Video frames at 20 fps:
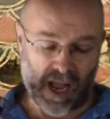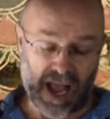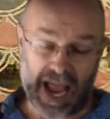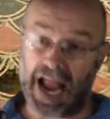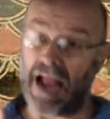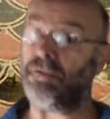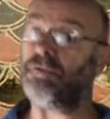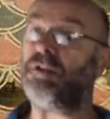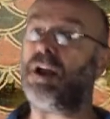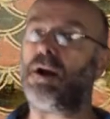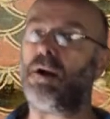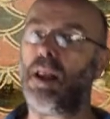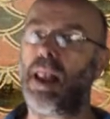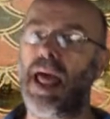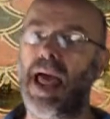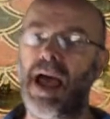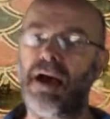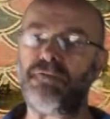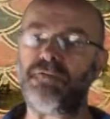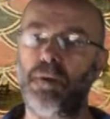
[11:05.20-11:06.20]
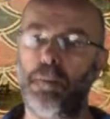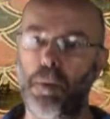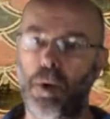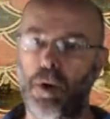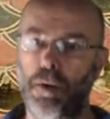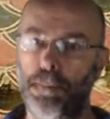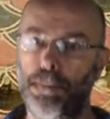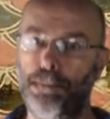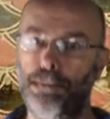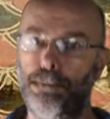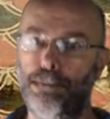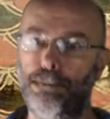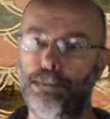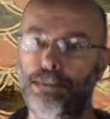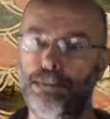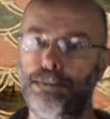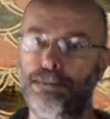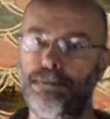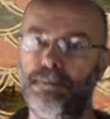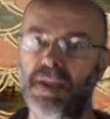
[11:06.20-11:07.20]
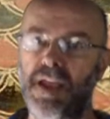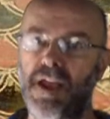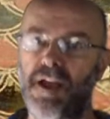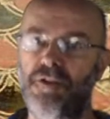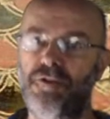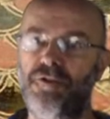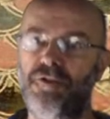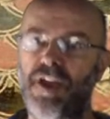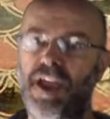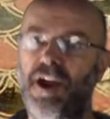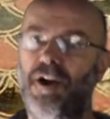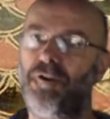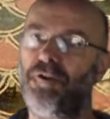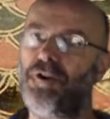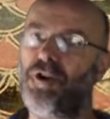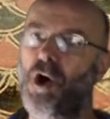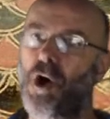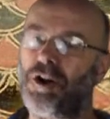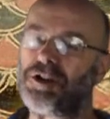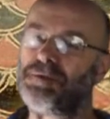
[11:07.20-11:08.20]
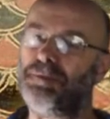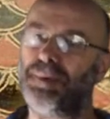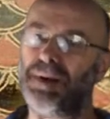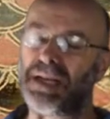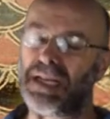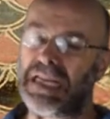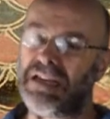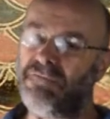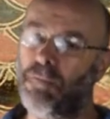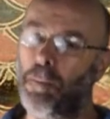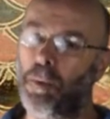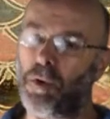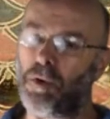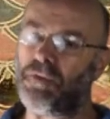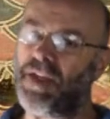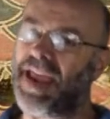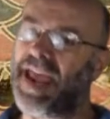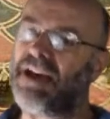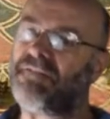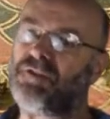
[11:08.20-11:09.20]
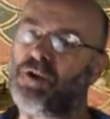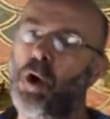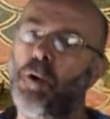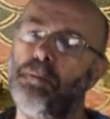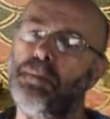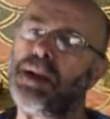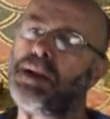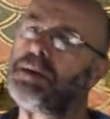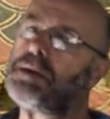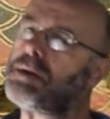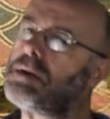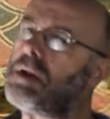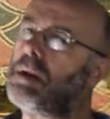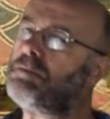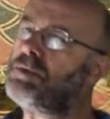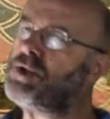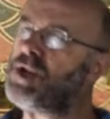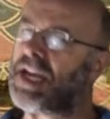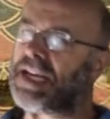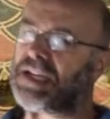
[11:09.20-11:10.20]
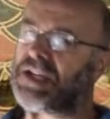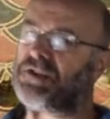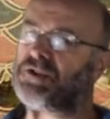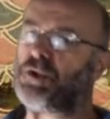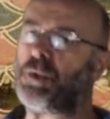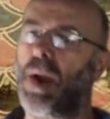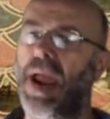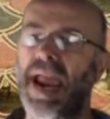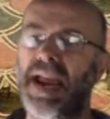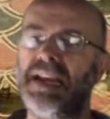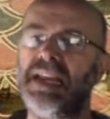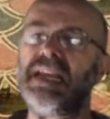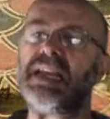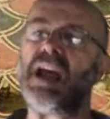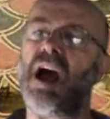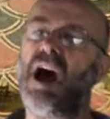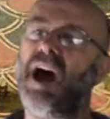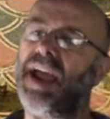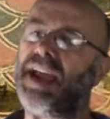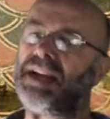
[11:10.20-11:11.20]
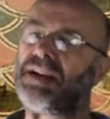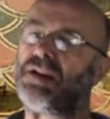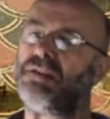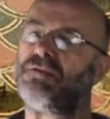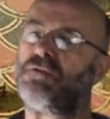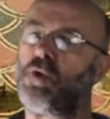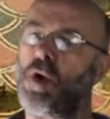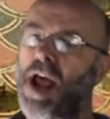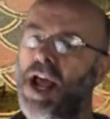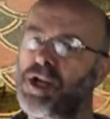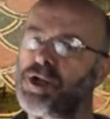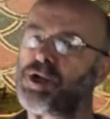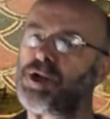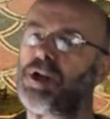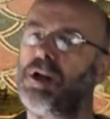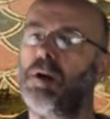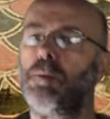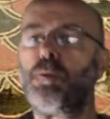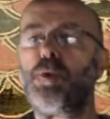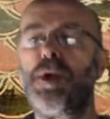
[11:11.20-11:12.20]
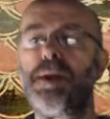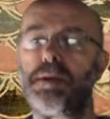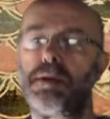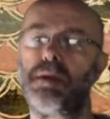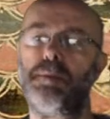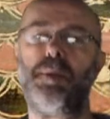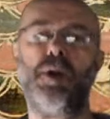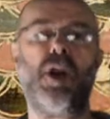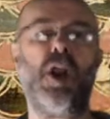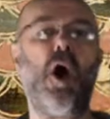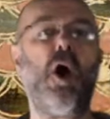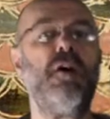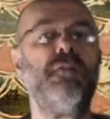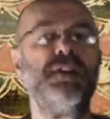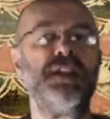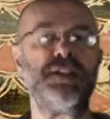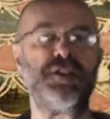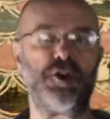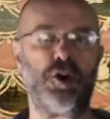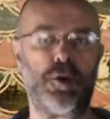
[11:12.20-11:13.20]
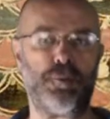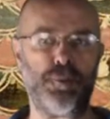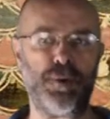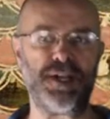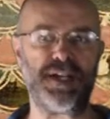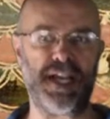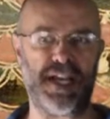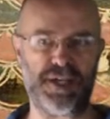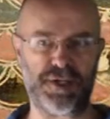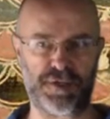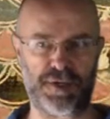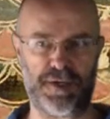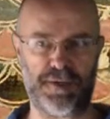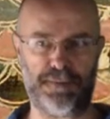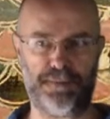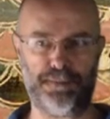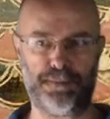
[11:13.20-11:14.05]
And they're laughable. They are not believable. They have not been subjected to any kind of rational principle of interpretation.